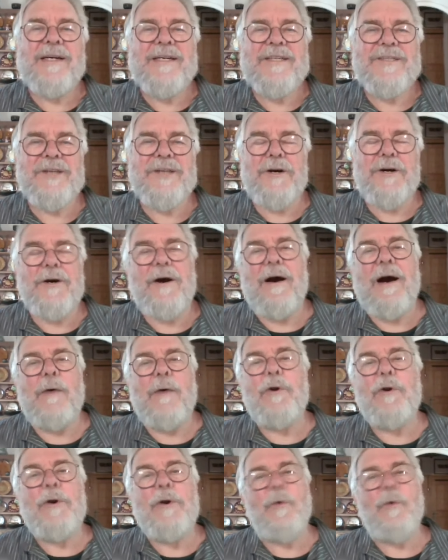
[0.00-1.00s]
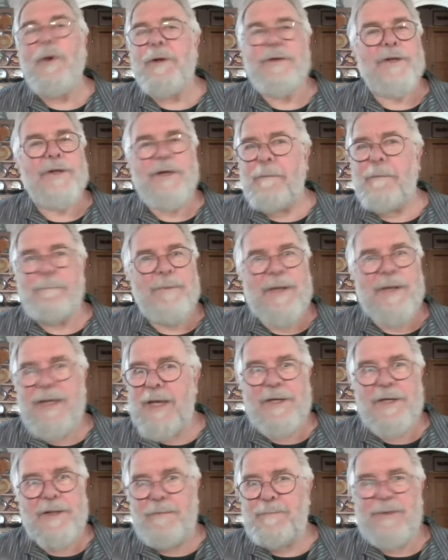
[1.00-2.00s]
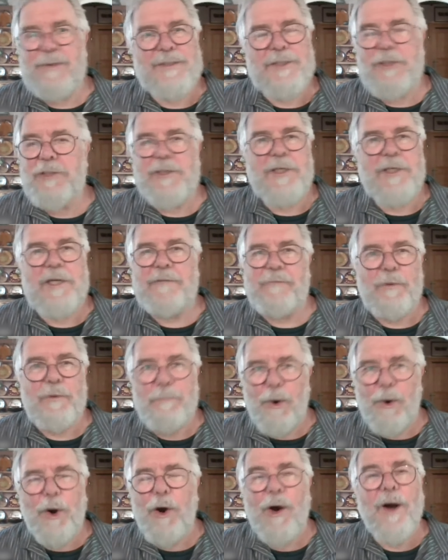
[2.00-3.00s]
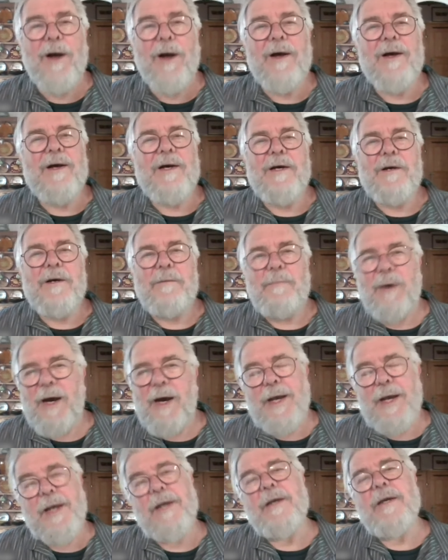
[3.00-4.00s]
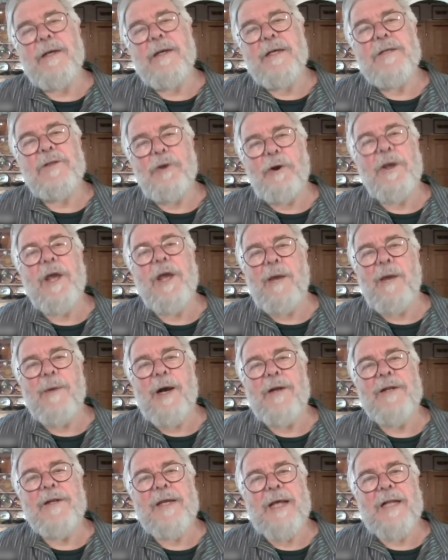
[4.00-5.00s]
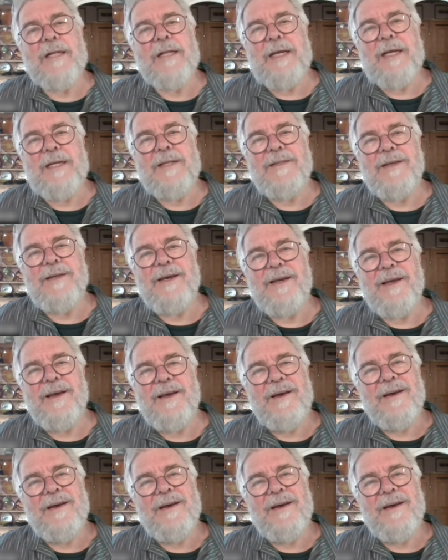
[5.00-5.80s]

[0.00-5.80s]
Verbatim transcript: So I wouldn't want to complicate the position even more by talking about a Chalcolithic.